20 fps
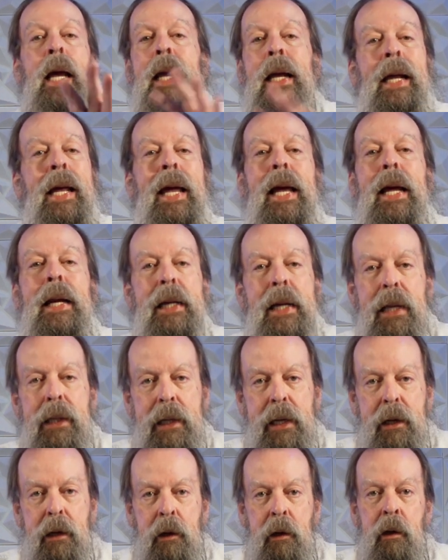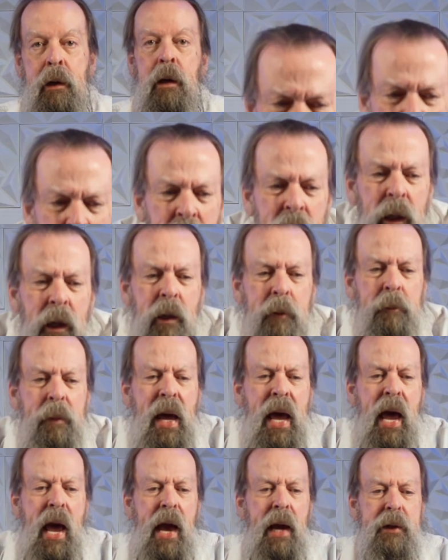Yeah, not here. On
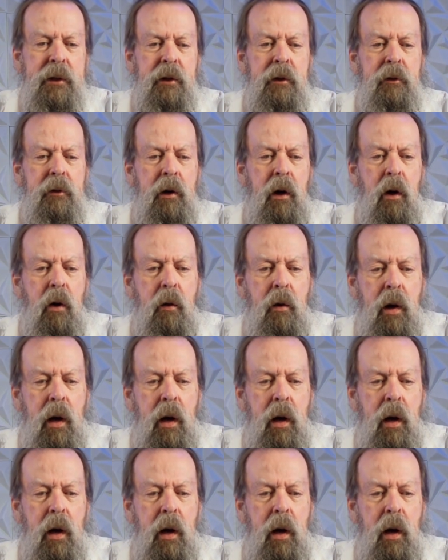Mac, you go